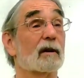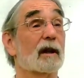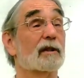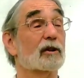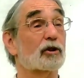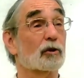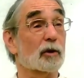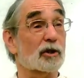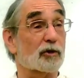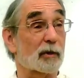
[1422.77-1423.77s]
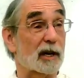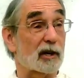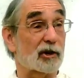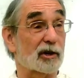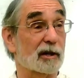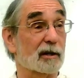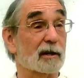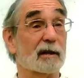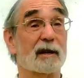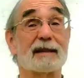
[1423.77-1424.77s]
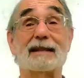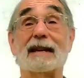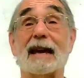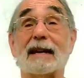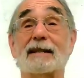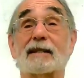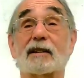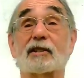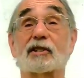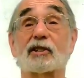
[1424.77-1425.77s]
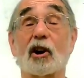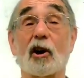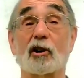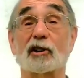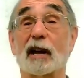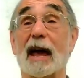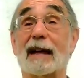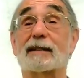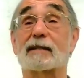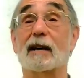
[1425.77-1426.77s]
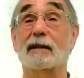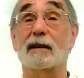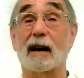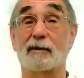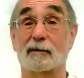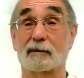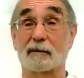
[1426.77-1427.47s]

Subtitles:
In the Jewish tradition, days start at sundown.